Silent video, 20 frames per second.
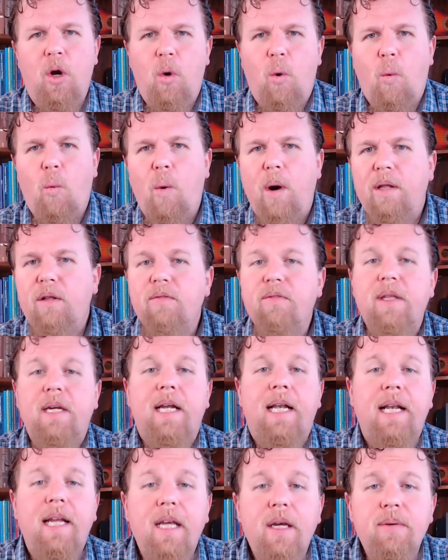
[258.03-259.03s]
One of the
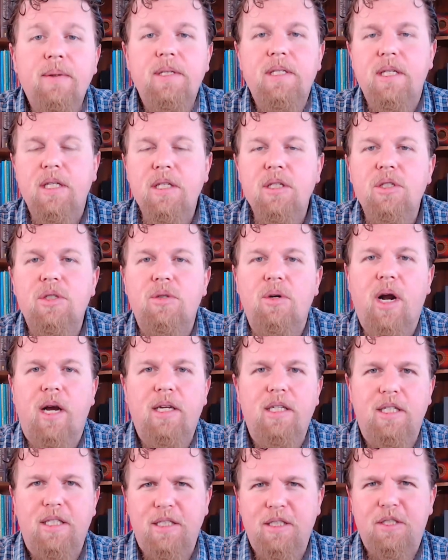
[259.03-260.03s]
clearest
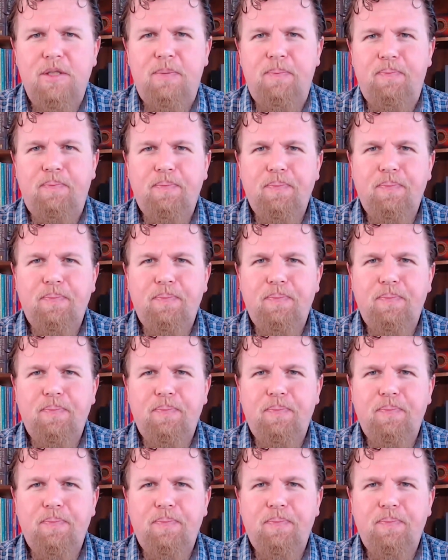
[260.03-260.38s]
instructions